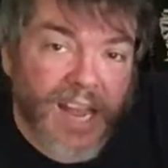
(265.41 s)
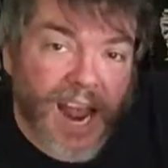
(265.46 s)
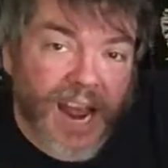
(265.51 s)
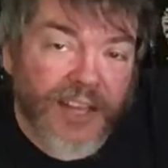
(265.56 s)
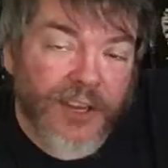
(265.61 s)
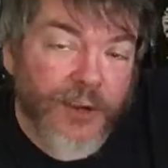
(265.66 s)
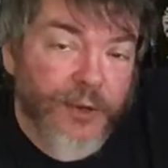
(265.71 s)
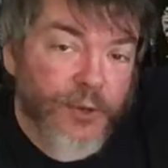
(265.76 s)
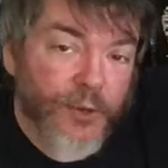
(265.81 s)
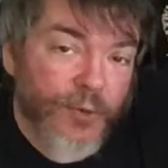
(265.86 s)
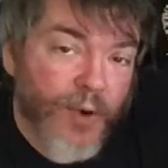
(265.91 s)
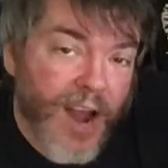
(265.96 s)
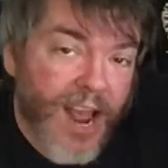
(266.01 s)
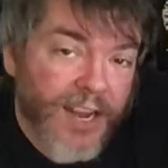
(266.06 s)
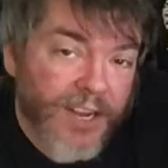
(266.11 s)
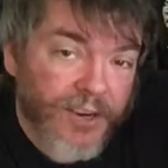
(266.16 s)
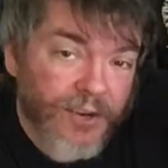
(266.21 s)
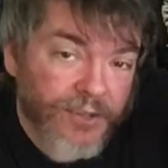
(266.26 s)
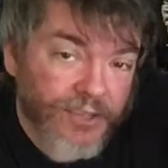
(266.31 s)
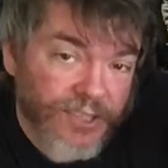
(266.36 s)
And you
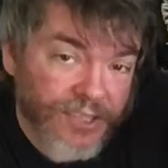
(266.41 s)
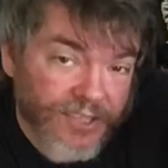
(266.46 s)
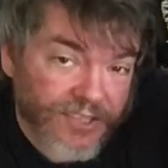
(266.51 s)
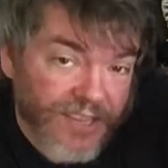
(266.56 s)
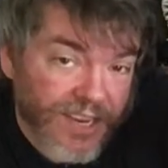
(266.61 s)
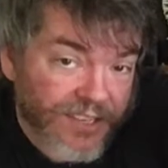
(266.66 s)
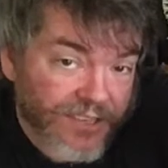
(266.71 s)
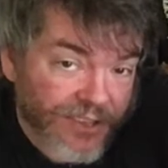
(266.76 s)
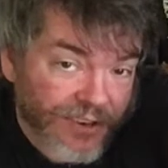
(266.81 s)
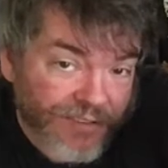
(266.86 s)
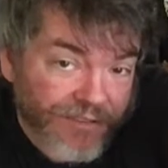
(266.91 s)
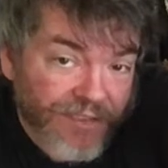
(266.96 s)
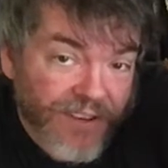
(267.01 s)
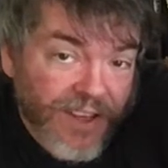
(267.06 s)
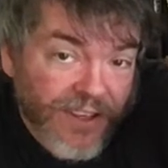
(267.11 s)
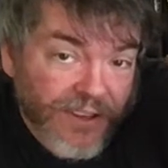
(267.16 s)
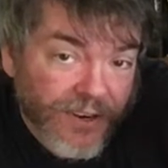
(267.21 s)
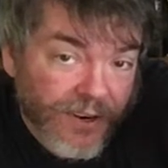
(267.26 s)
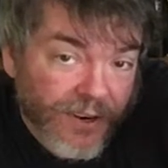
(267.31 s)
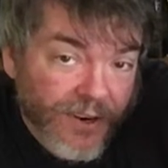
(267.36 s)
track your success or
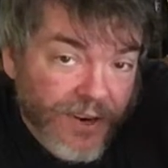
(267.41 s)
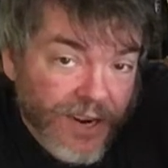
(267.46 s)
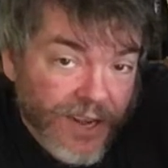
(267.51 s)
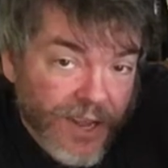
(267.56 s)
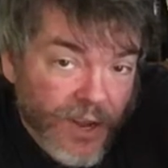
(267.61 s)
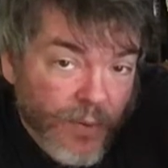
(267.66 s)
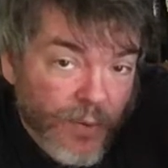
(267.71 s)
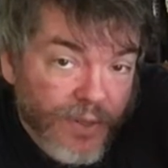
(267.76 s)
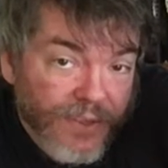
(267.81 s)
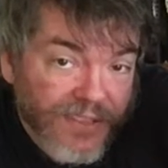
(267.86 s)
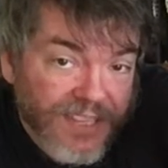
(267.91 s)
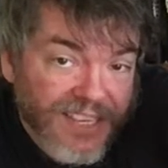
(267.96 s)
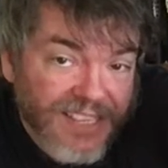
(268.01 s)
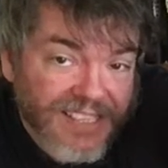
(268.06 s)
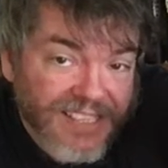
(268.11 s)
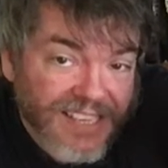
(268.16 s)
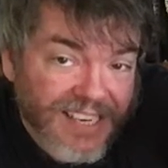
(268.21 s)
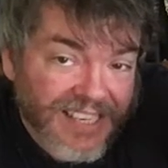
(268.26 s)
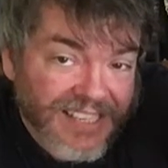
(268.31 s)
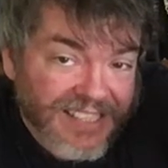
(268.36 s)
failure with
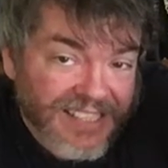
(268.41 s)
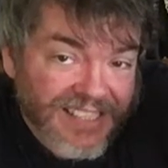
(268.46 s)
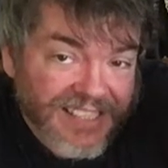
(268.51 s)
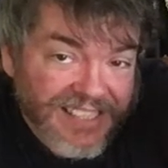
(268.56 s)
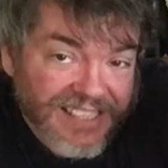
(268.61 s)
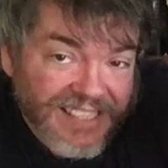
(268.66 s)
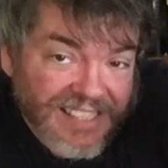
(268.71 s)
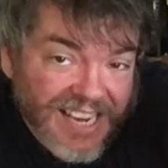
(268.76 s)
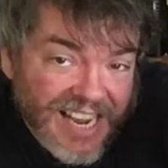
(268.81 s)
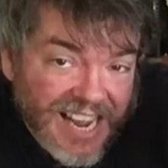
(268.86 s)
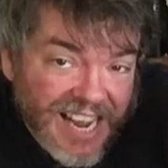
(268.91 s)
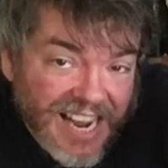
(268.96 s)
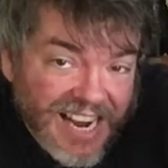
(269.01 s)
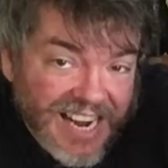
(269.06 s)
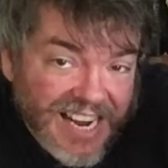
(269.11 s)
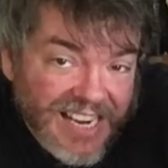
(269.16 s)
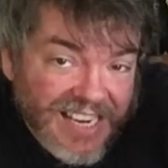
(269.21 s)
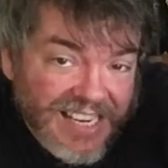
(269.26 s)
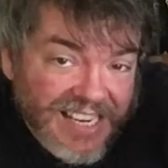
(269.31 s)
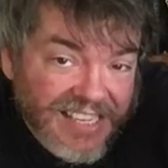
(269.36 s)
these
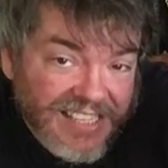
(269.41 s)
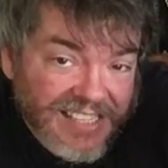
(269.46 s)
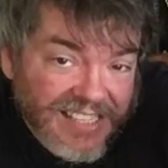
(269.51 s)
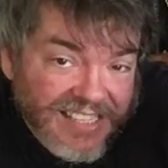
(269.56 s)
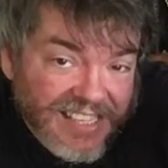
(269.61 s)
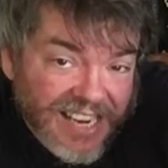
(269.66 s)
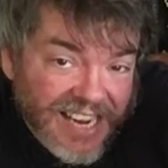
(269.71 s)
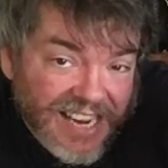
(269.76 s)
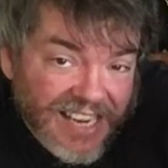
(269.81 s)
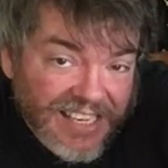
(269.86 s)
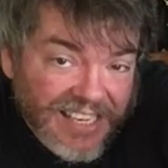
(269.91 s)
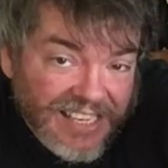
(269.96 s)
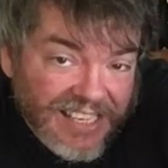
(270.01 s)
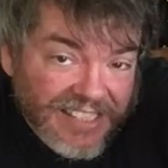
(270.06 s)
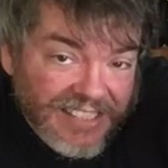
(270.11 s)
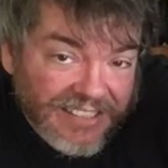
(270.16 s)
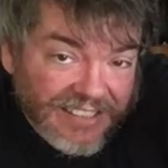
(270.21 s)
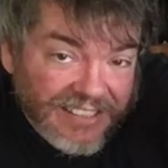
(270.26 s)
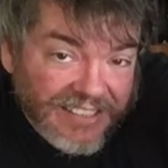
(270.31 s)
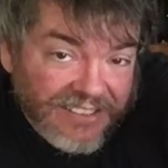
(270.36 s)
tiny, tiny
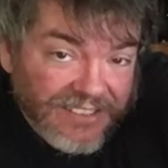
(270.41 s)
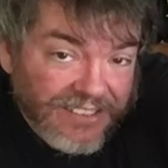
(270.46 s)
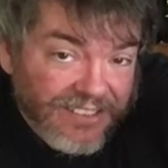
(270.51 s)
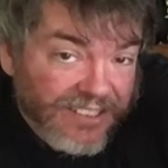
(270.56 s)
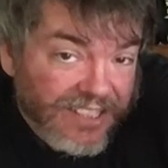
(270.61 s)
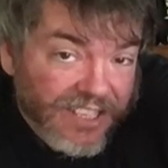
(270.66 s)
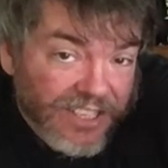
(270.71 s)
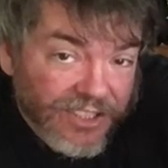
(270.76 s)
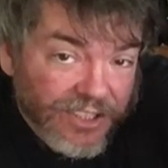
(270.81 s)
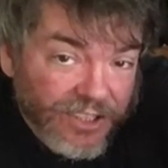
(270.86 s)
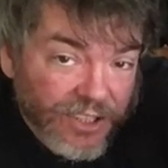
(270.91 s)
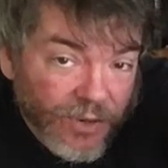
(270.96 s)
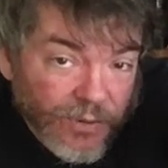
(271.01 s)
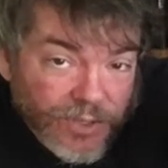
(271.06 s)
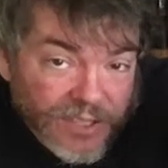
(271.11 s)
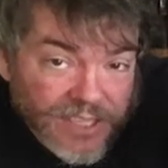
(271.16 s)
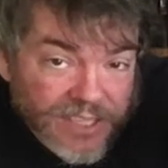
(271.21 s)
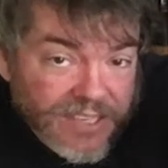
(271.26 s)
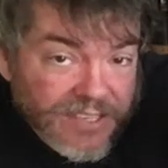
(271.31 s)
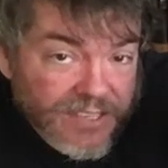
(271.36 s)
little
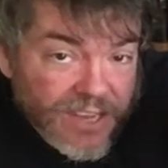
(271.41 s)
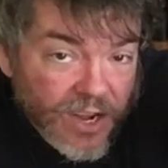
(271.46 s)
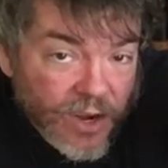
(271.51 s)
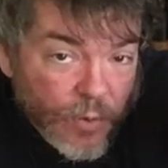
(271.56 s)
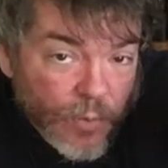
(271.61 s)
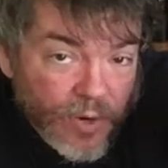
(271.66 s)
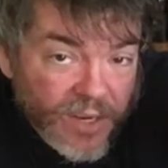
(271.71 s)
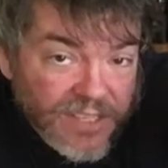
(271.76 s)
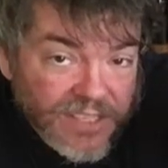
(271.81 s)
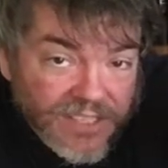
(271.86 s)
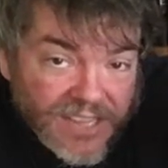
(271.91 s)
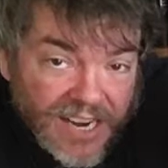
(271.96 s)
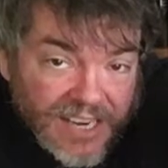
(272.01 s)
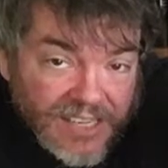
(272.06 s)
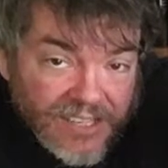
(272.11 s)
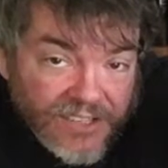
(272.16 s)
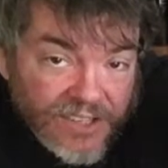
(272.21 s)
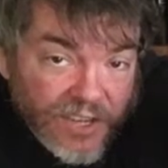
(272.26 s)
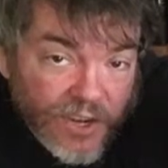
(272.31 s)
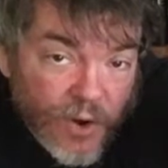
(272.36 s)
tokens. One side
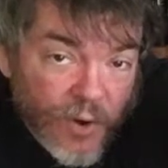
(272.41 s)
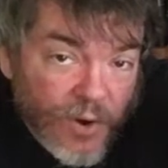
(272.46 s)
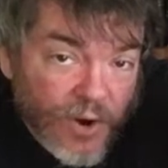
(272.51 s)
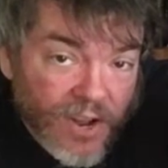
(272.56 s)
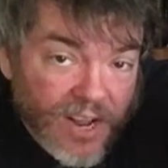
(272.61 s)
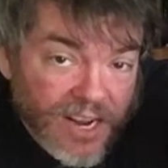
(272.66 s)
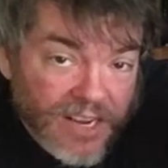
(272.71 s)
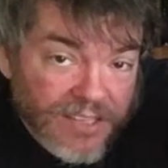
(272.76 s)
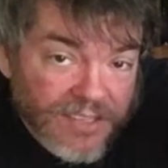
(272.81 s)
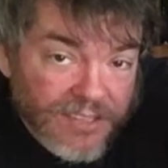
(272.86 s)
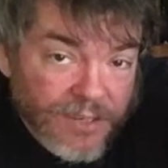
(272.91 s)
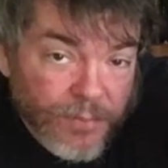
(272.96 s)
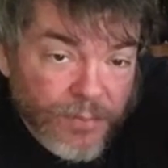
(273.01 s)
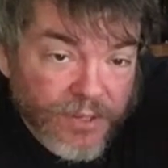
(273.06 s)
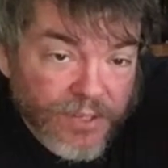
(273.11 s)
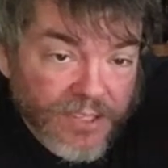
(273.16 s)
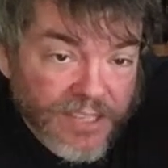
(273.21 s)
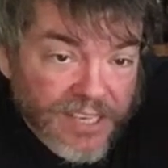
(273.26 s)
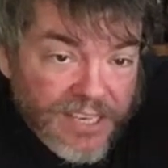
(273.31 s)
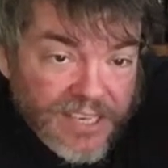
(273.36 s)
is the Konoha
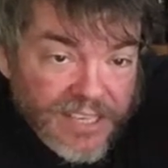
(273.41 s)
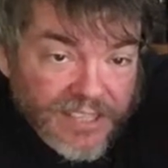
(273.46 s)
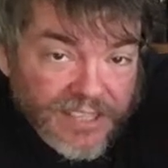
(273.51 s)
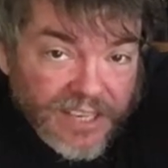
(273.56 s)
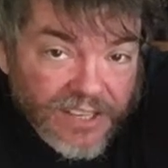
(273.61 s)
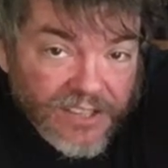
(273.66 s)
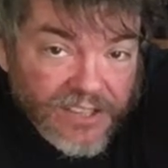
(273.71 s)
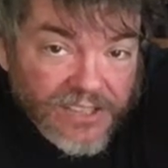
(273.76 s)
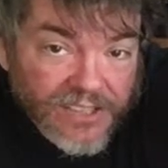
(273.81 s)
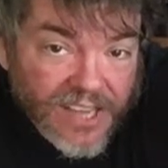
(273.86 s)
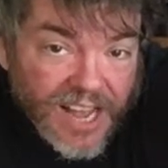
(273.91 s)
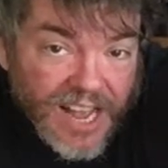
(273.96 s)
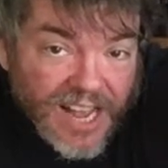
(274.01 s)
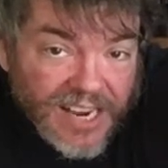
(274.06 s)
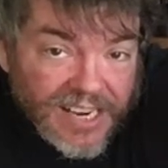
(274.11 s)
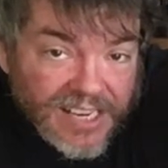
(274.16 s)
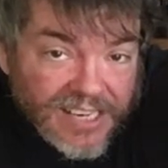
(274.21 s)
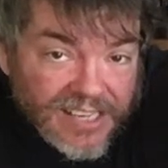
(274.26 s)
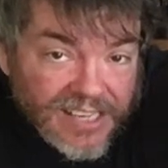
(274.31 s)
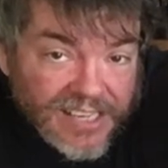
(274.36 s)
symbol, the other
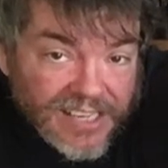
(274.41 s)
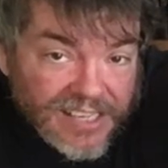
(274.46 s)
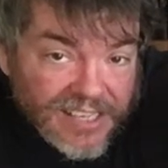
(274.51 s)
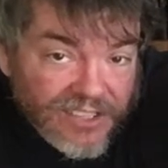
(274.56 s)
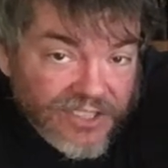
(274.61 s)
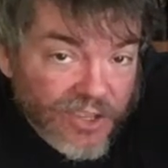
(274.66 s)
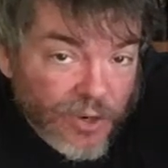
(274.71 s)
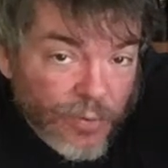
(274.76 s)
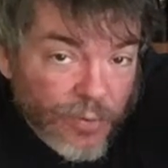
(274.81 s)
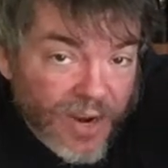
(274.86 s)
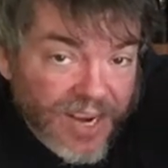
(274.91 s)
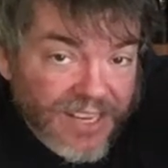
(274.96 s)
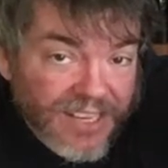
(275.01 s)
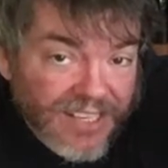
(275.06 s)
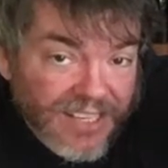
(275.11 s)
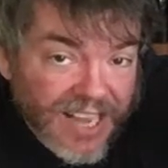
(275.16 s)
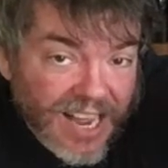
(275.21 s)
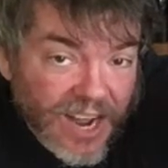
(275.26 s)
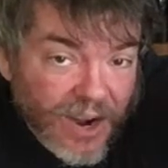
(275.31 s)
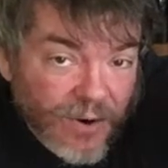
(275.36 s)
side is the red
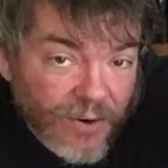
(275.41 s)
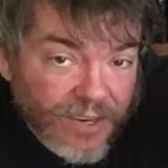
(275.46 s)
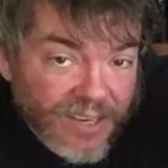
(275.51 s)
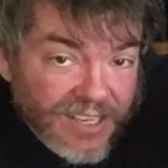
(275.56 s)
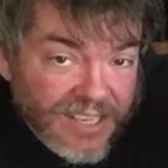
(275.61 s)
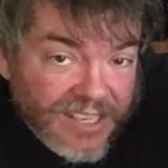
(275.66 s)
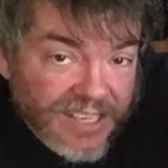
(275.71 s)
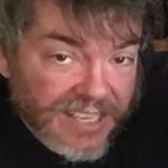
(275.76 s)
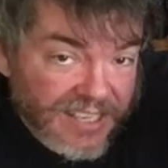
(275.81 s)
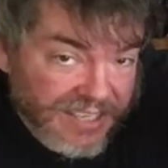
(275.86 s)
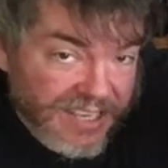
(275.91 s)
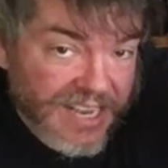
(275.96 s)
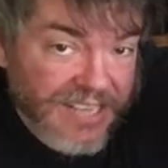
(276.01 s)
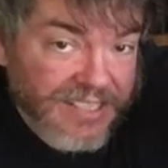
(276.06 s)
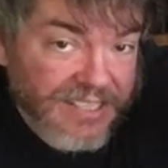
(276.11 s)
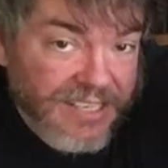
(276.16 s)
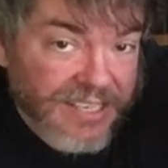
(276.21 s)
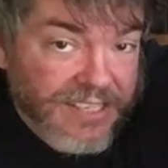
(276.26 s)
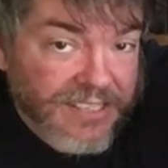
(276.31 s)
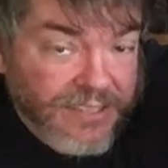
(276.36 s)
cloud
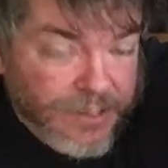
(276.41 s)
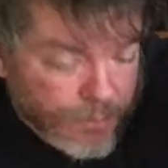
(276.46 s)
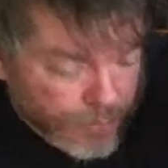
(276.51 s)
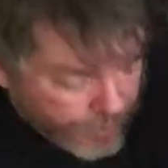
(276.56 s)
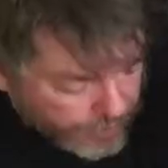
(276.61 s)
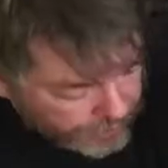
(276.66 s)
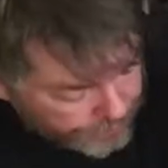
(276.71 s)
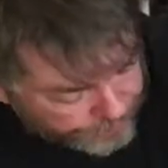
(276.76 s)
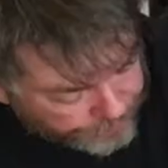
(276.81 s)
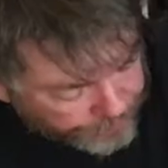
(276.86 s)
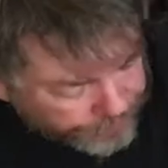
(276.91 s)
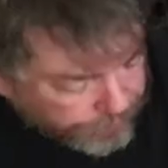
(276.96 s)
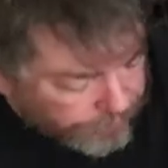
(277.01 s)
Akatsuki symbol.